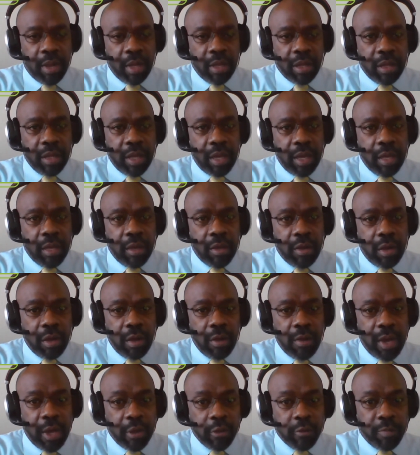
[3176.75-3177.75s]
I say, you
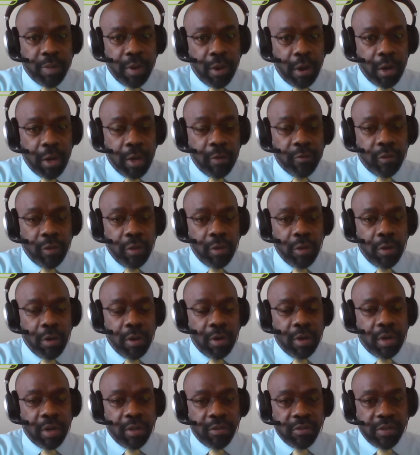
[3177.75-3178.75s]
know, as part of
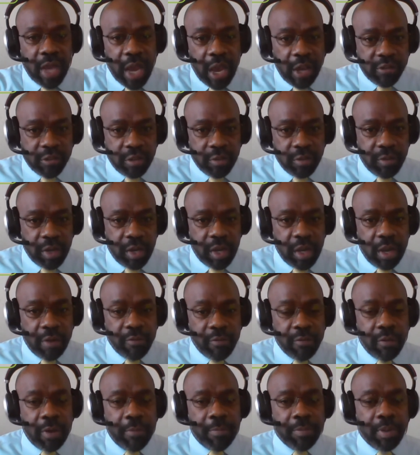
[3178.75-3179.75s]
your disaster
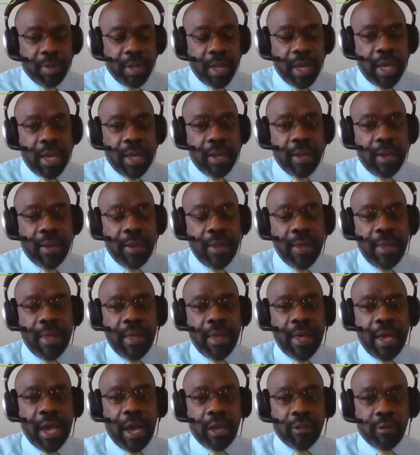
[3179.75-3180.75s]
recovery plan,
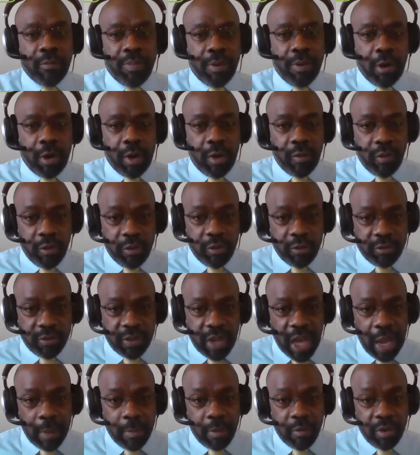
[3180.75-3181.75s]
as a part of your
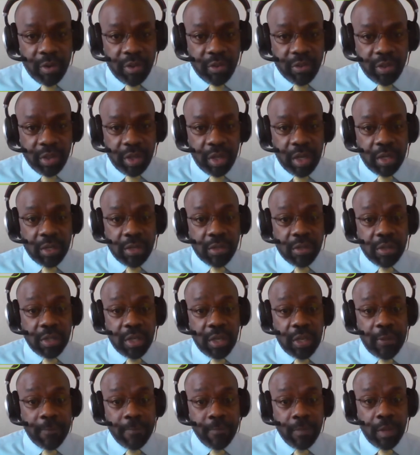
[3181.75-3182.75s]
cyber
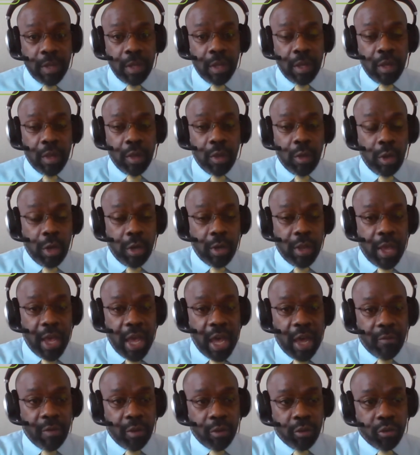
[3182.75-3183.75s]
resiliency, you need to have a